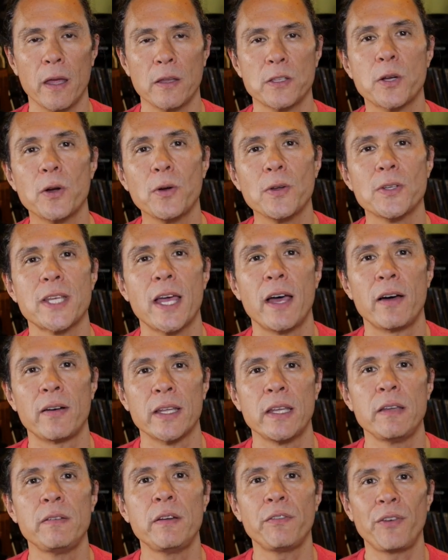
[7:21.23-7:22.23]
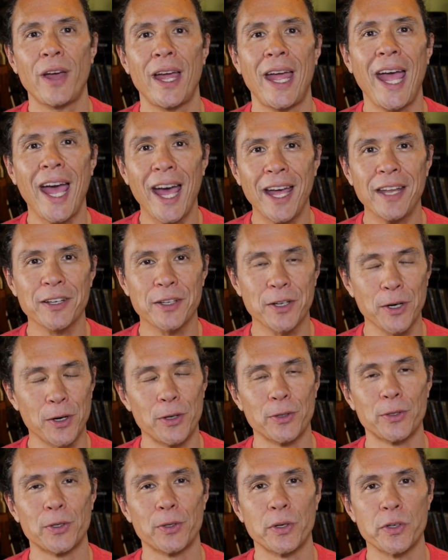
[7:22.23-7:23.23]
It turns out, even if I had
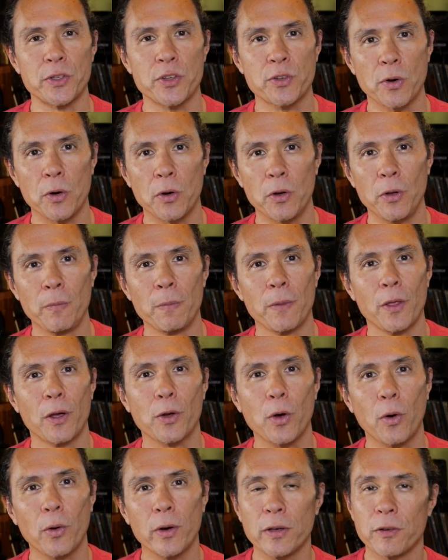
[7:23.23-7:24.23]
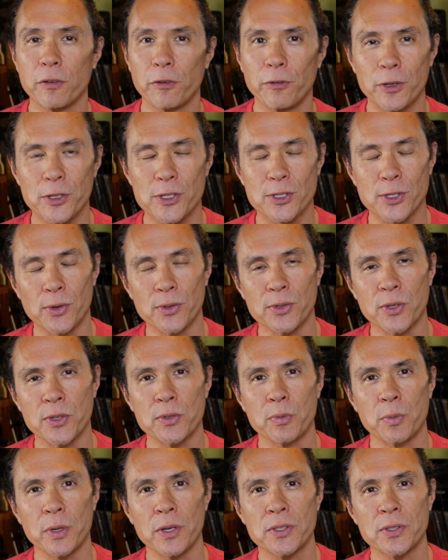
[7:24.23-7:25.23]
called her a troll, according to Foot
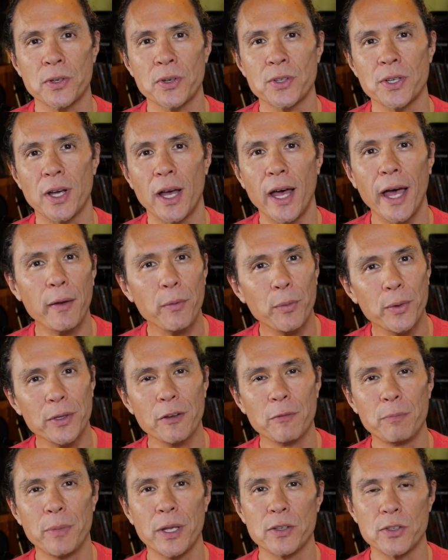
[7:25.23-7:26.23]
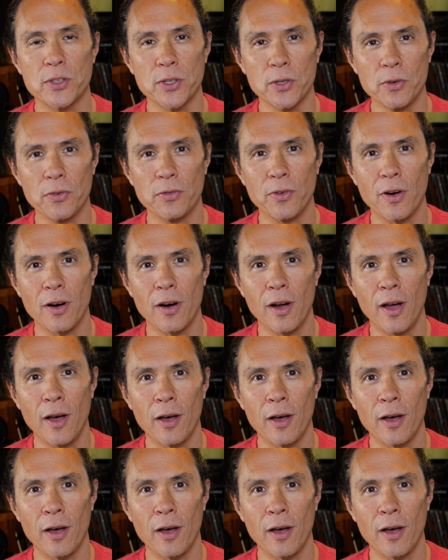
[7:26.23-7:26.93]
Soldier's research, I wouldn't have been too far